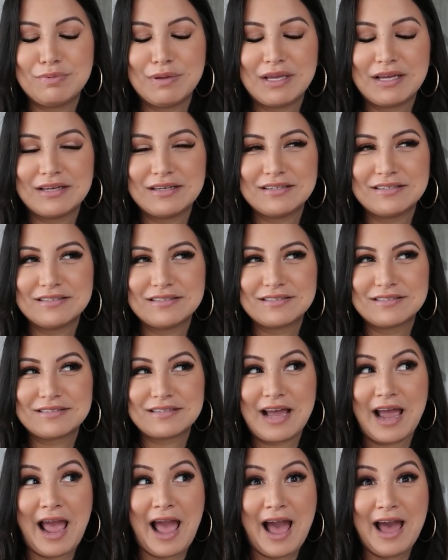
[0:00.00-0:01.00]

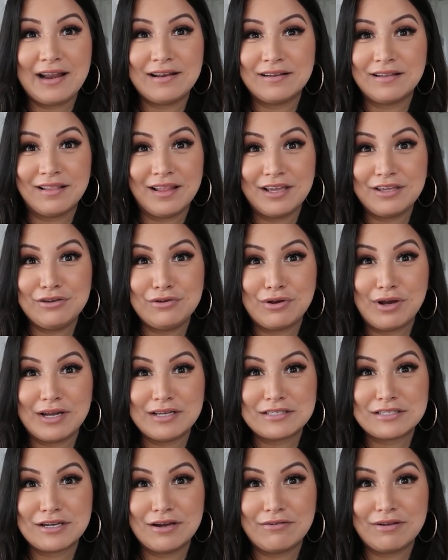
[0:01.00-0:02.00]
because I hadn't let you
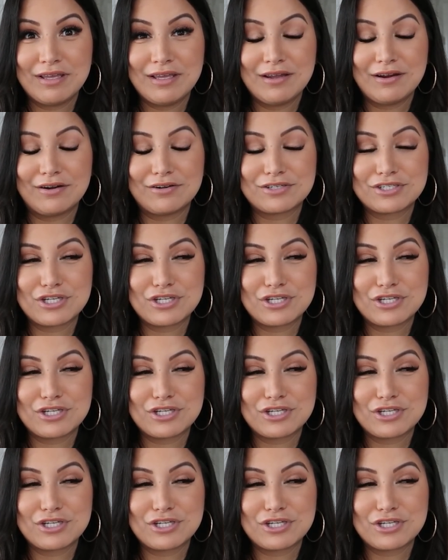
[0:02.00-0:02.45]
guys know here.